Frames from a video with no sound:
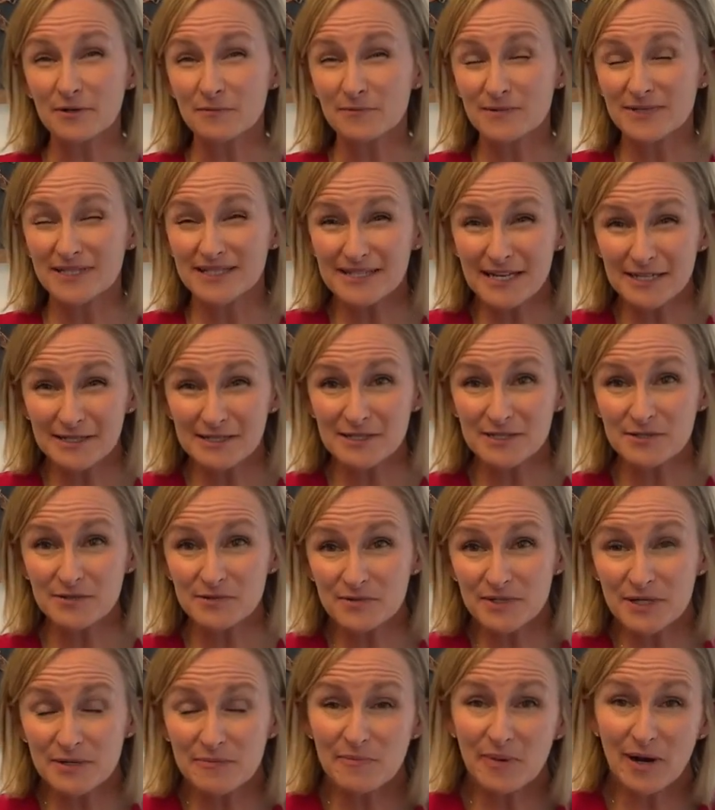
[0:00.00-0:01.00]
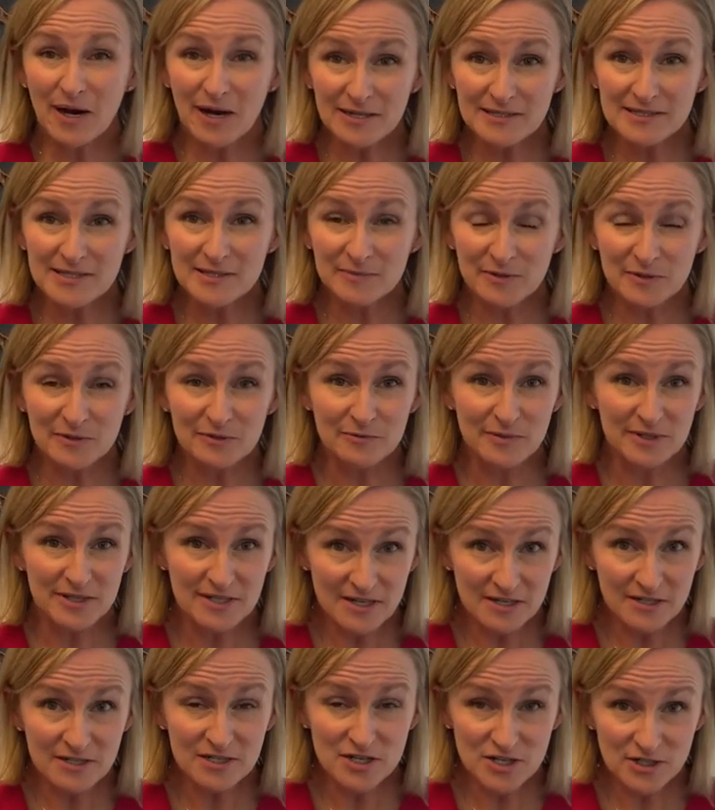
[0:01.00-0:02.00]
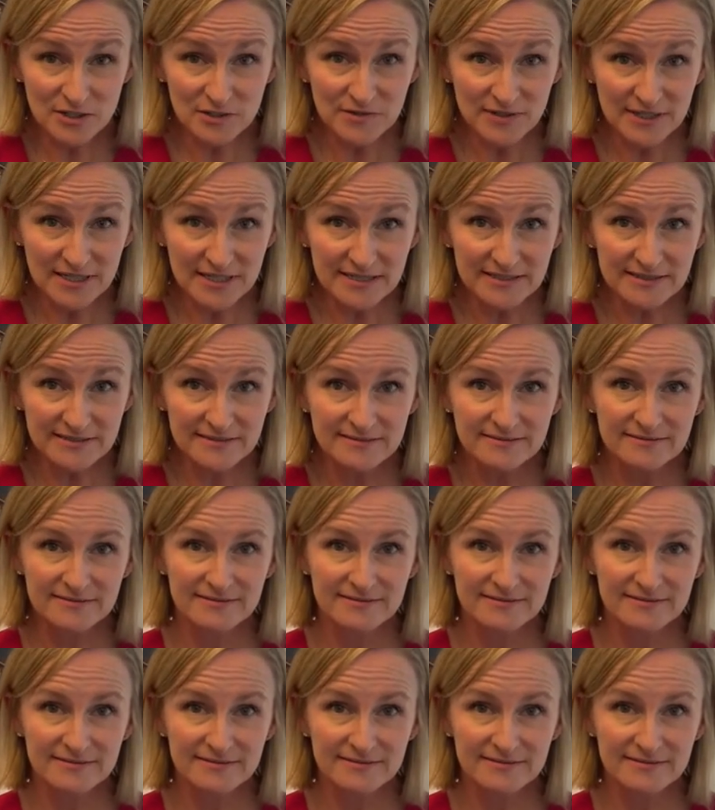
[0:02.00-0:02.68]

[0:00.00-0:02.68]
was next to impossible with young children.